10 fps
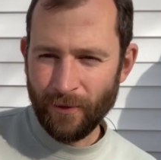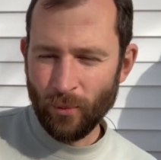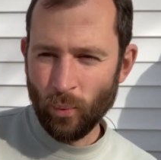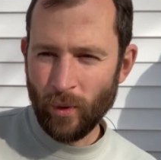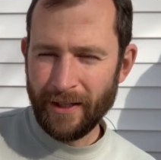
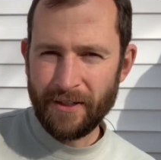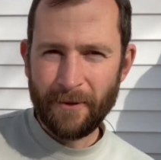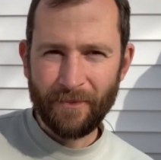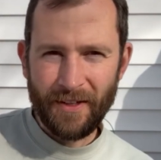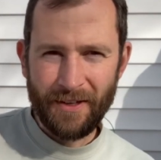what
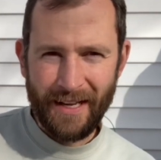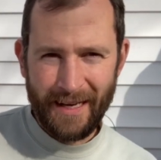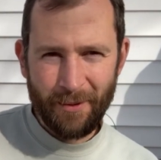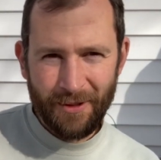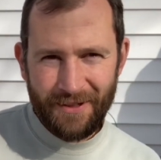
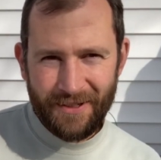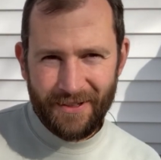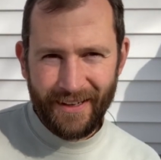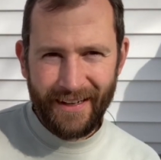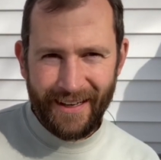neighbors
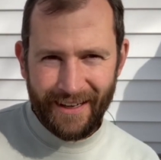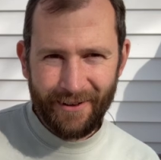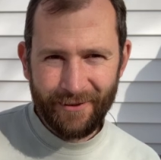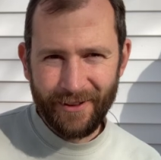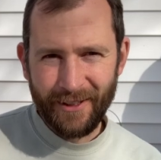I
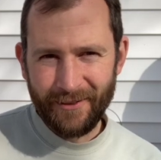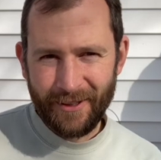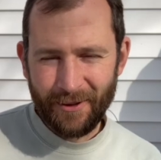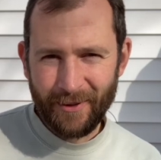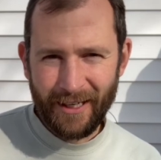have
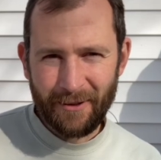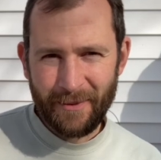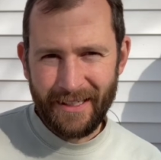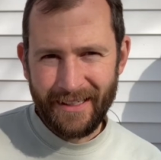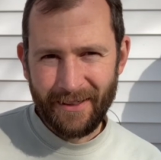living around
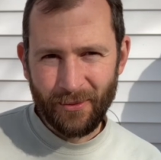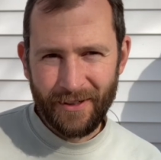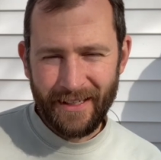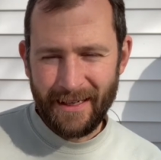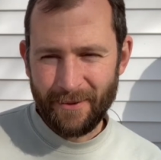me, and what
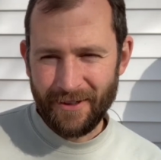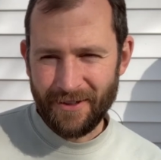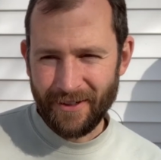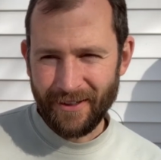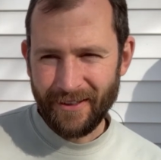
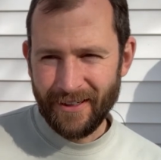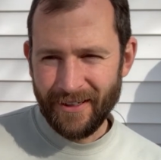neighbors are